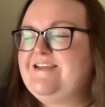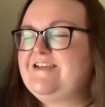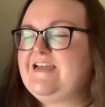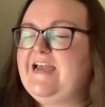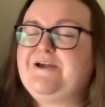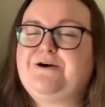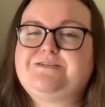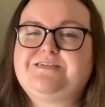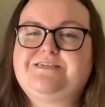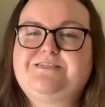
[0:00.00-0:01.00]

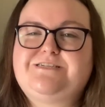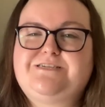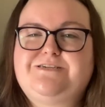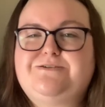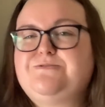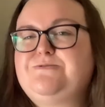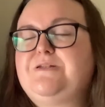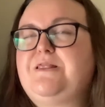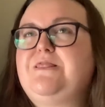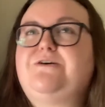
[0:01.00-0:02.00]
Chaos ensues,
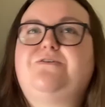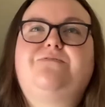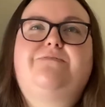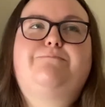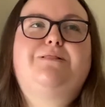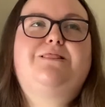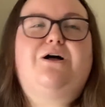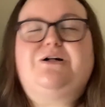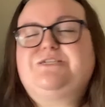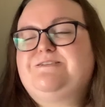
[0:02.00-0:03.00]
love
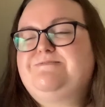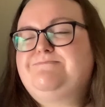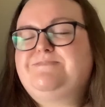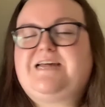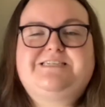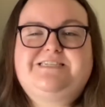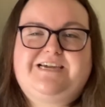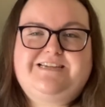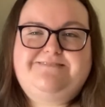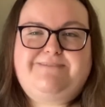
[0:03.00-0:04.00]
blossoms, as you
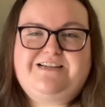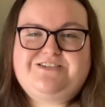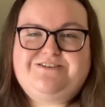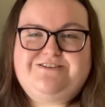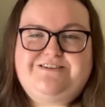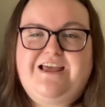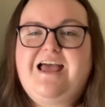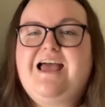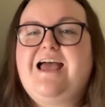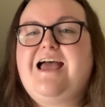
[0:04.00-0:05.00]
can imagine.
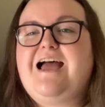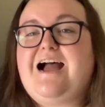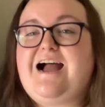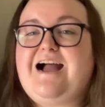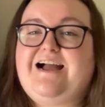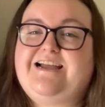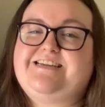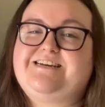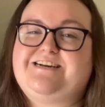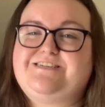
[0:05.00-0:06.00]

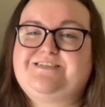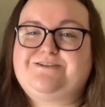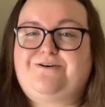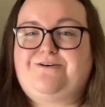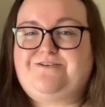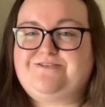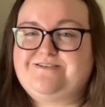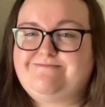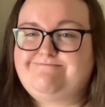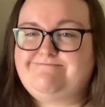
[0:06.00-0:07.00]
I adored
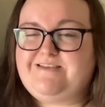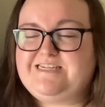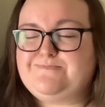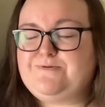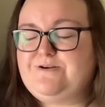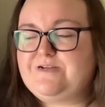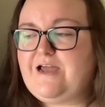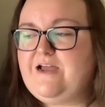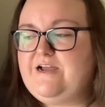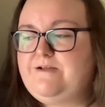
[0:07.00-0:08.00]
this book.
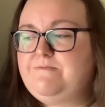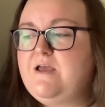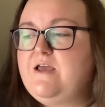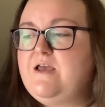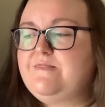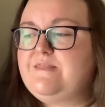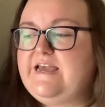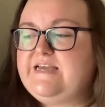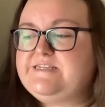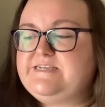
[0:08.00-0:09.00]
There
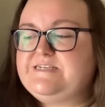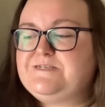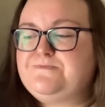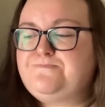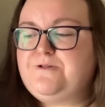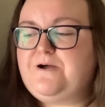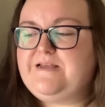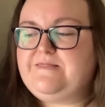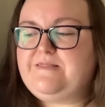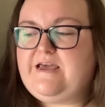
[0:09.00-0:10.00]
is a subplot
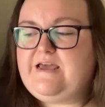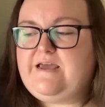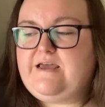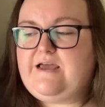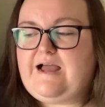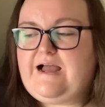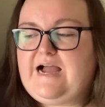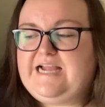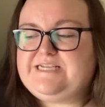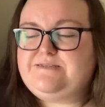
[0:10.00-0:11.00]
in there.
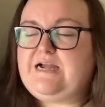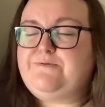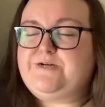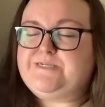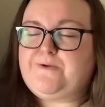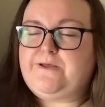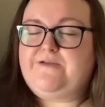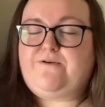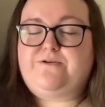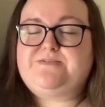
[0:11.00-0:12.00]
I won't spoil it.
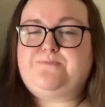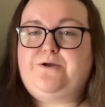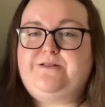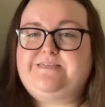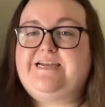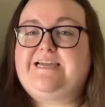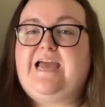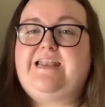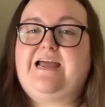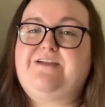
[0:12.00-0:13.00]
I've already spoiled it.
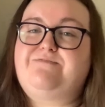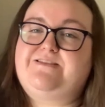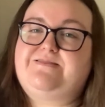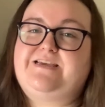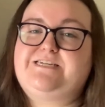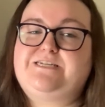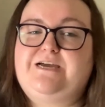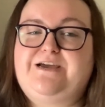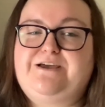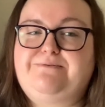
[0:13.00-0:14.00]
Again, I read this
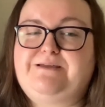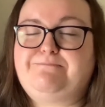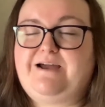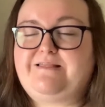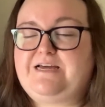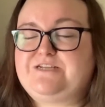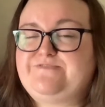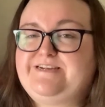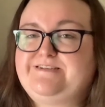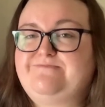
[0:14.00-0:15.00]
in my last
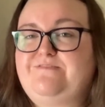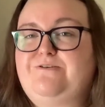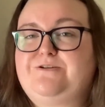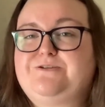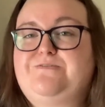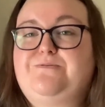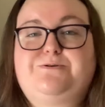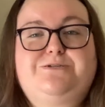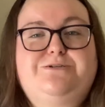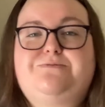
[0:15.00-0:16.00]
reading vlog. So if you
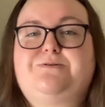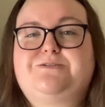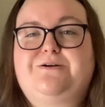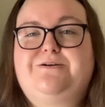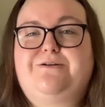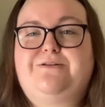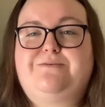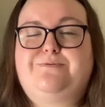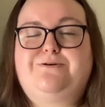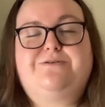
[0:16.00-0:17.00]
want to know what's going on in the
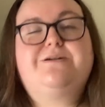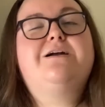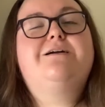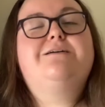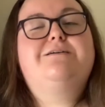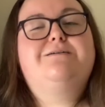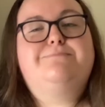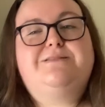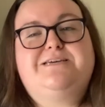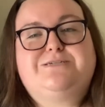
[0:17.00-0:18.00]
book,
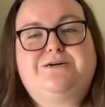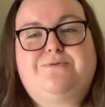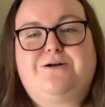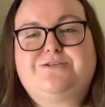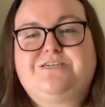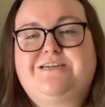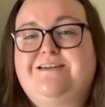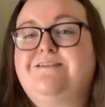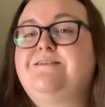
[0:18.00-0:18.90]
please go watch it.